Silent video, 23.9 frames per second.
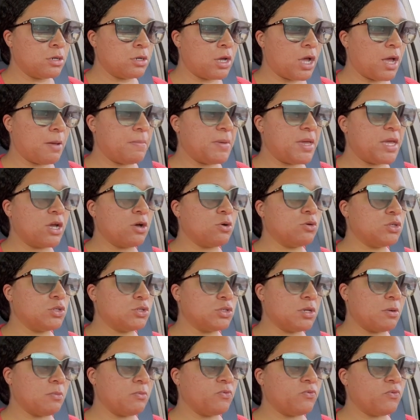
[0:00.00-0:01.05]
I may go do
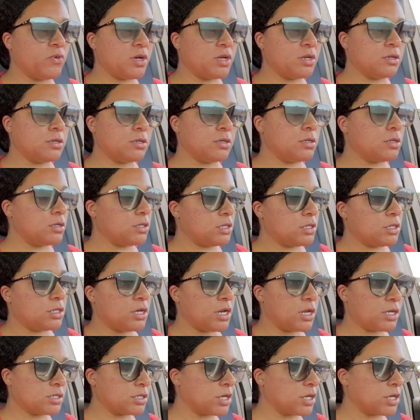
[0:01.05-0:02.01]
some fun in the next